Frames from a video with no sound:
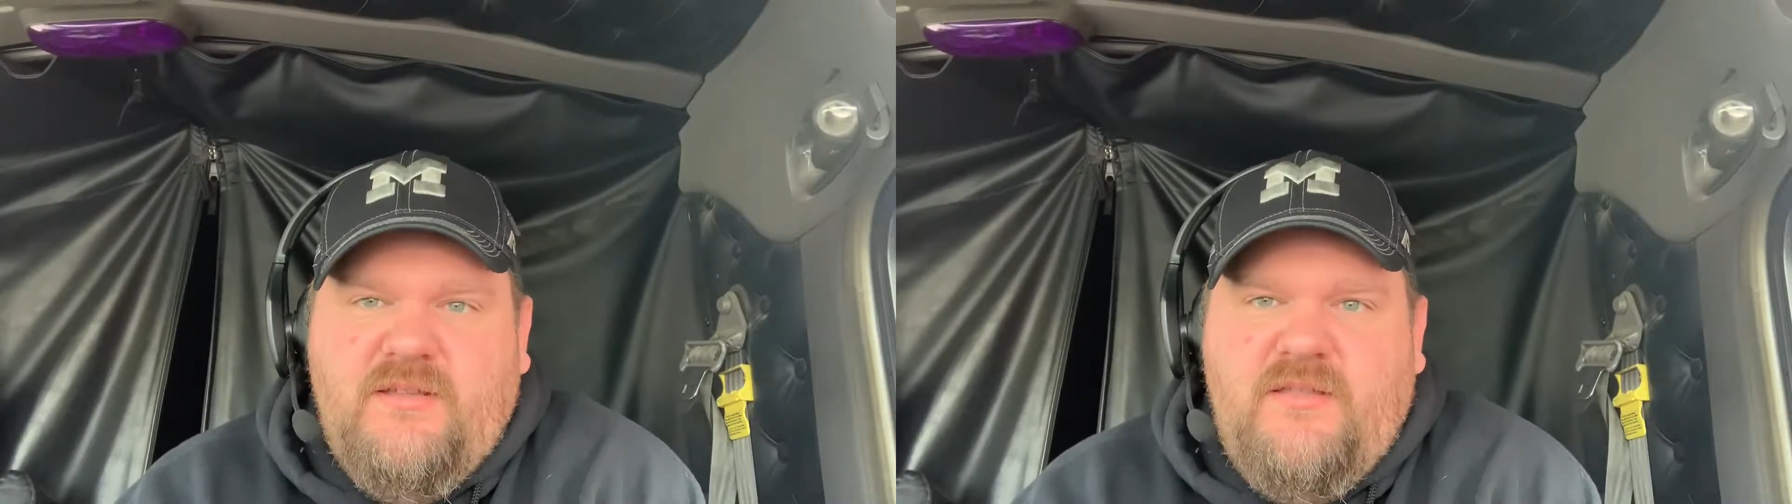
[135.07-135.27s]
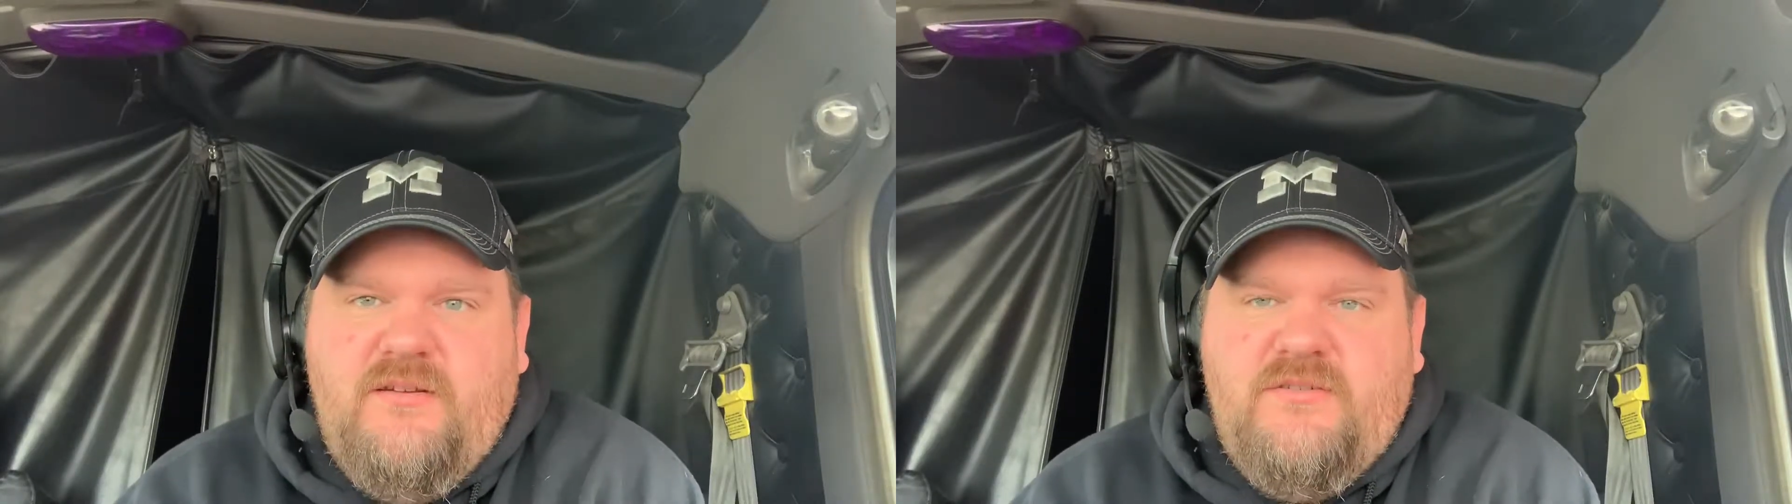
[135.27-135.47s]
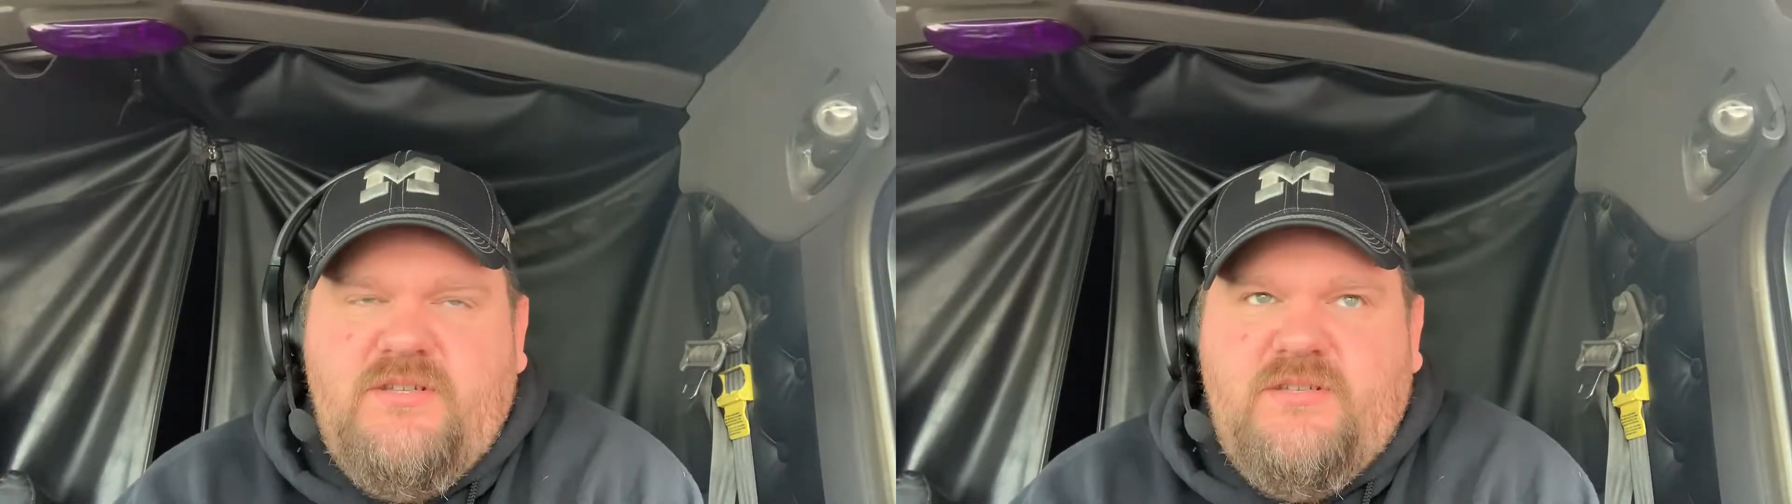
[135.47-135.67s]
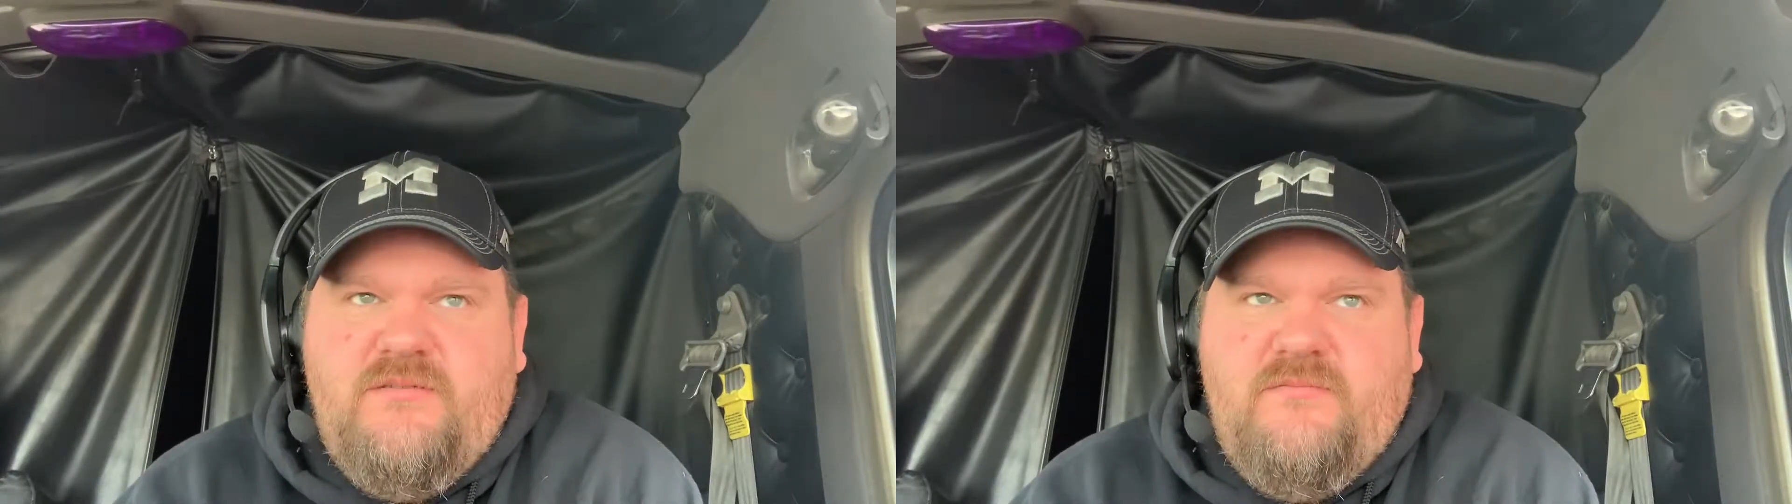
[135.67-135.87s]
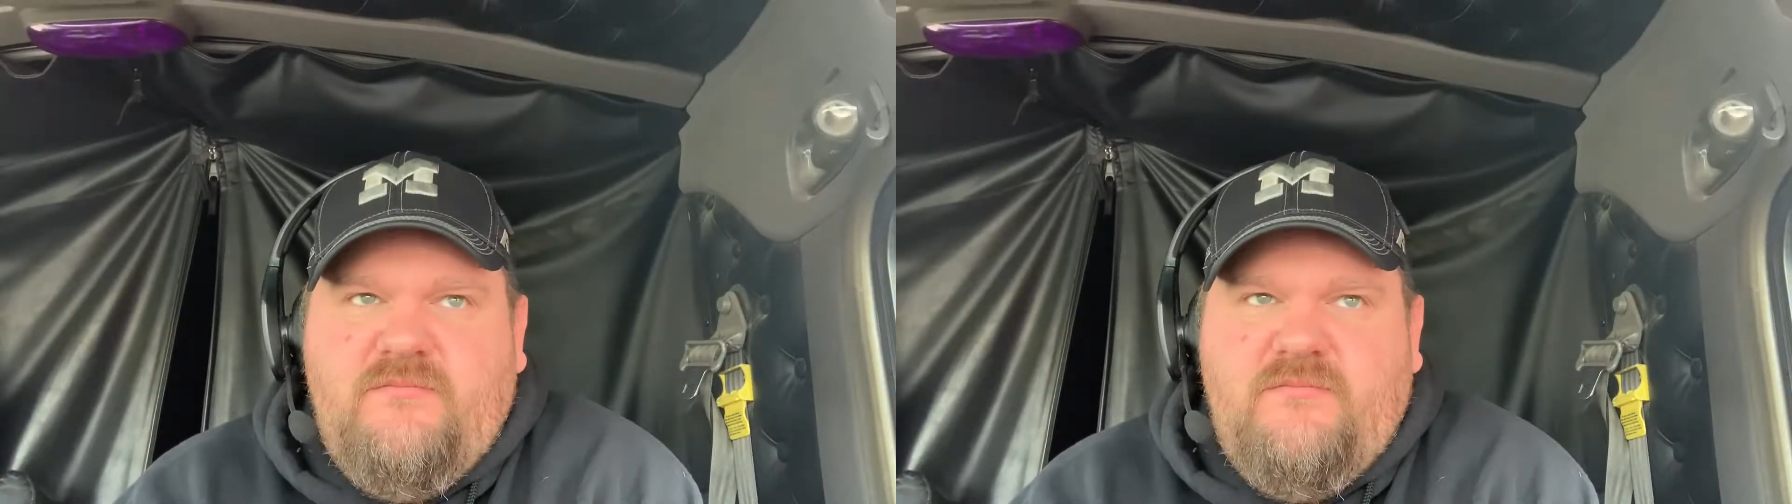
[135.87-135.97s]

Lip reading: They're just,